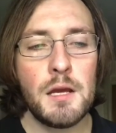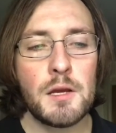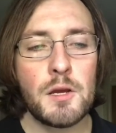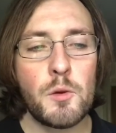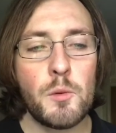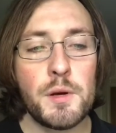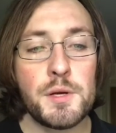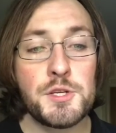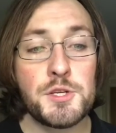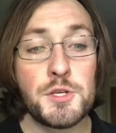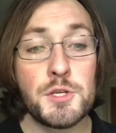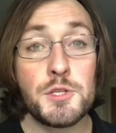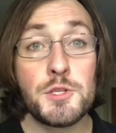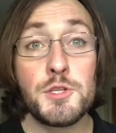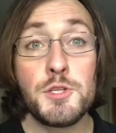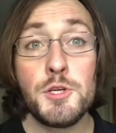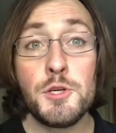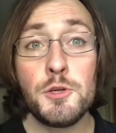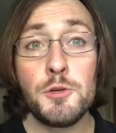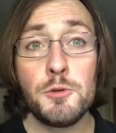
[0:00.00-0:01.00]
Question
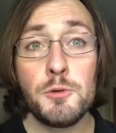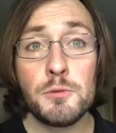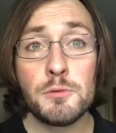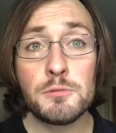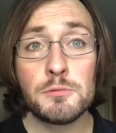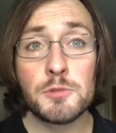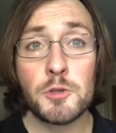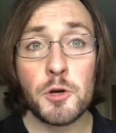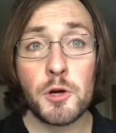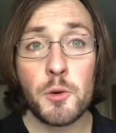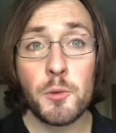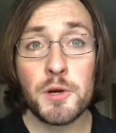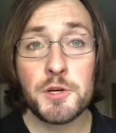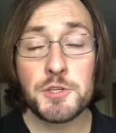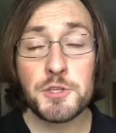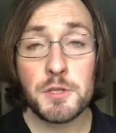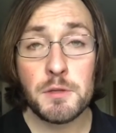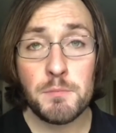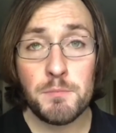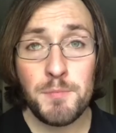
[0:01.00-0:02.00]
2, or
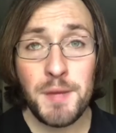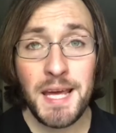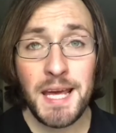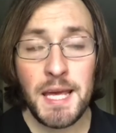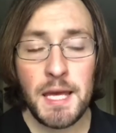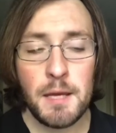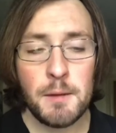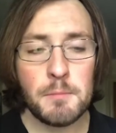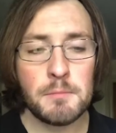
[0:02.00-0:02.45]
question B,